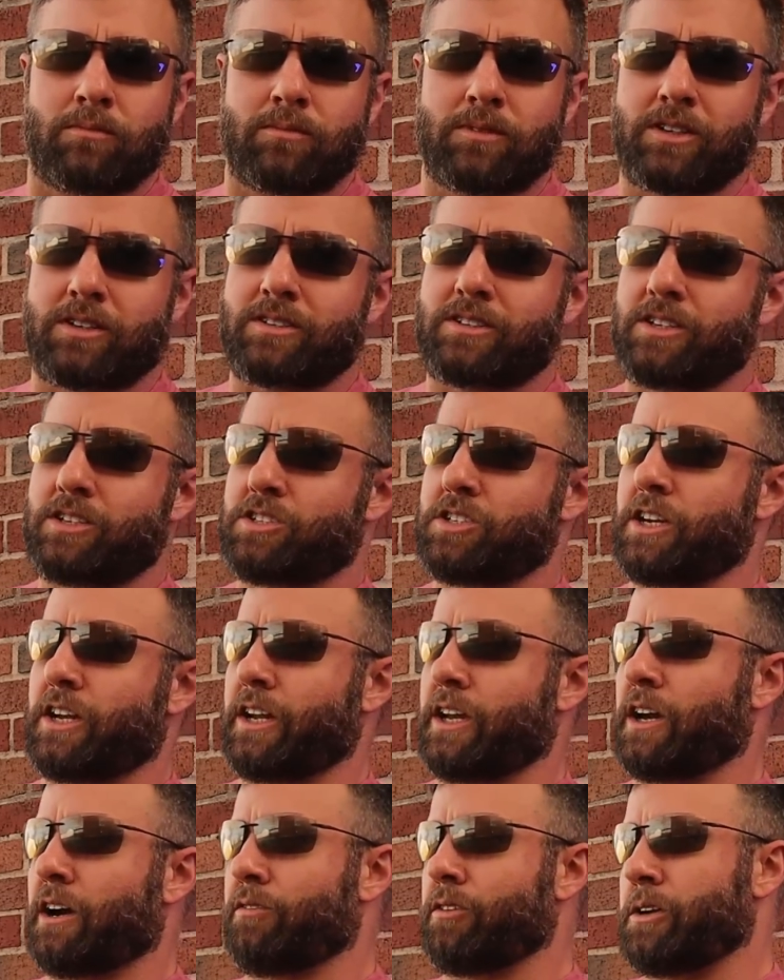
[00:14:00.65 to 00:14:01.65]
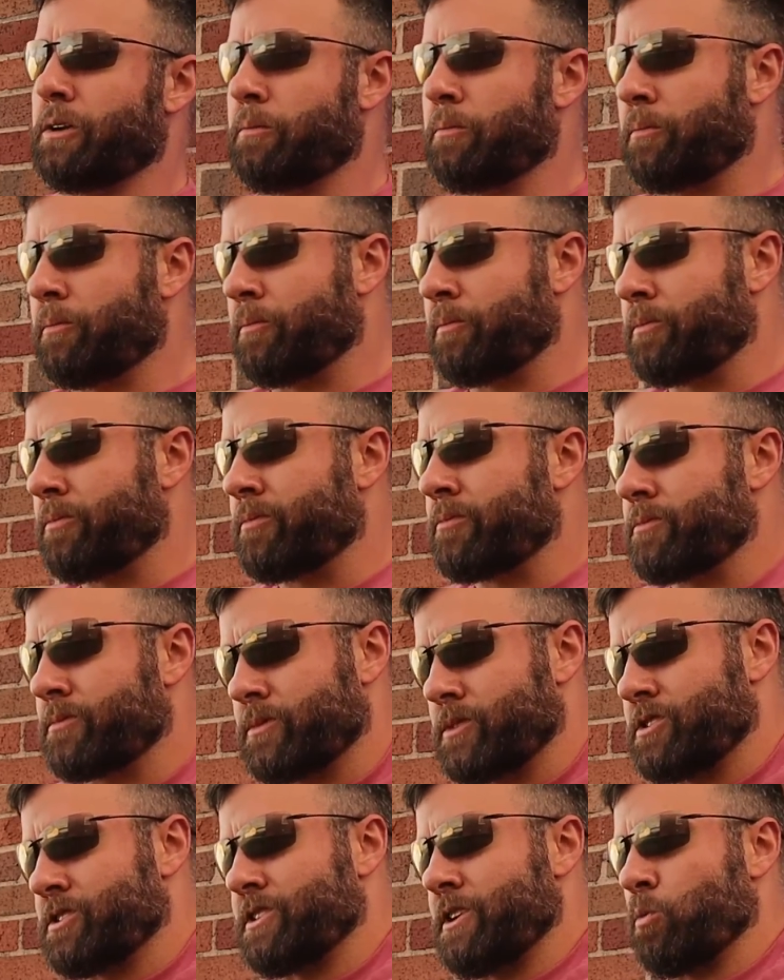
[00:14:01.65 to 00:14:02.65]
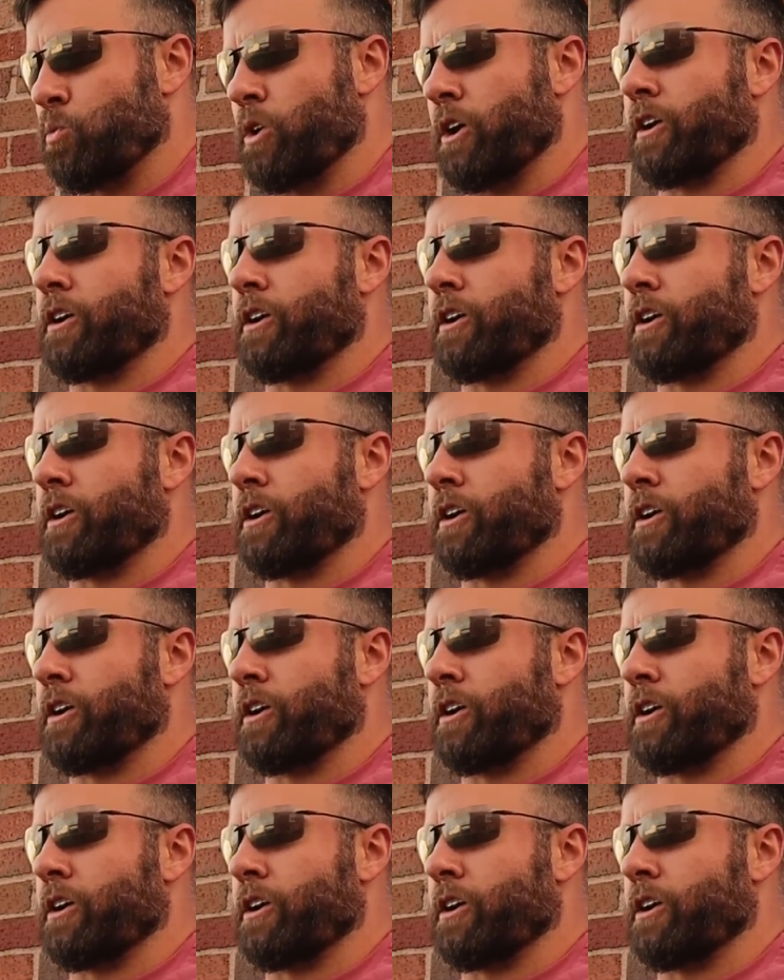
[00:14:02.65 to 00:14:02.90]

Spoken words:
Didn't teach you any of it. It just said wear